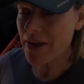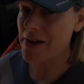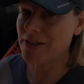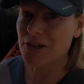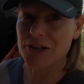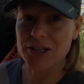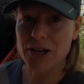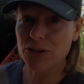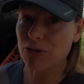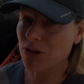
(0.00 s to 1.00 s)
And get
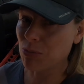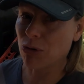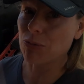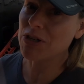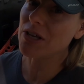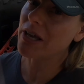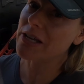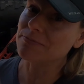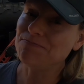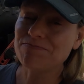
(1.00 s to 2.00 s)
out there, explore when you
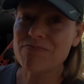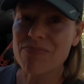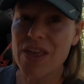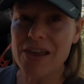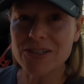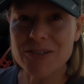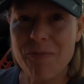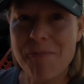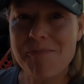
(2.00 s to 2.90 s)
can. Thanks.